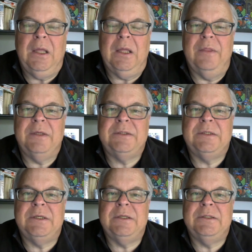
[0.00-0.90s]
This
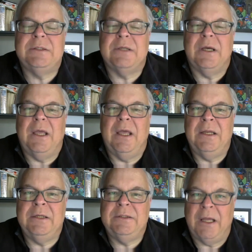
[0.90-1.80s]
is an
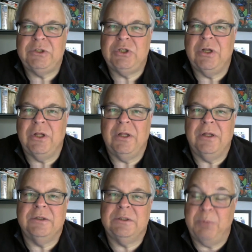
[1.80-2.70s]

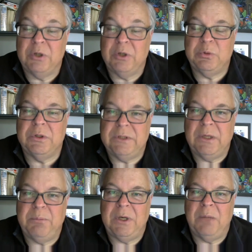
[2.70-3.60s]
intentional spiritual
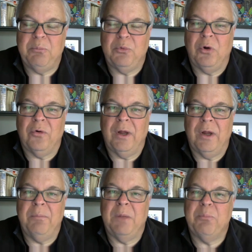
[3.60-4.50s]
deepening
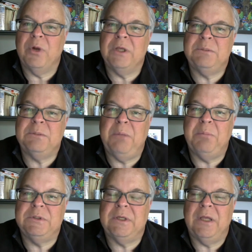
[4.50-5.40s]
program that brings
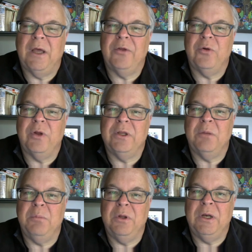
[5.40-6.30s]
people together in
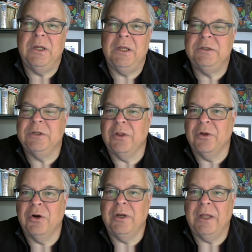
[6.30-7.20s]
community to
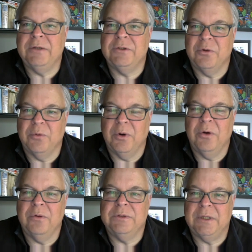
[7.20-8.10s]
learn and to
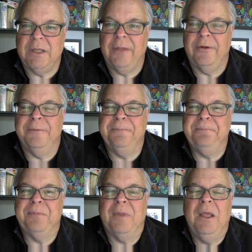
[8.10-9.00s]
grow together.
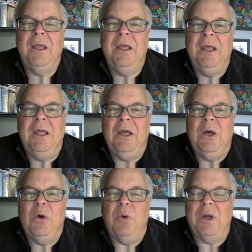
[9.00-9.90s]

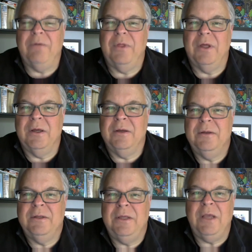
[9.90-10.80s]
One of the
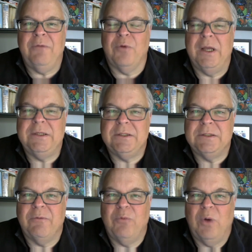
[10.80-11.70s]
key
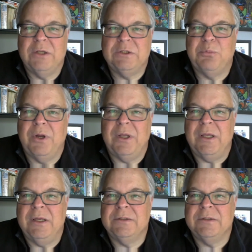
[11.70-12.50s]
phrases of Wellspring is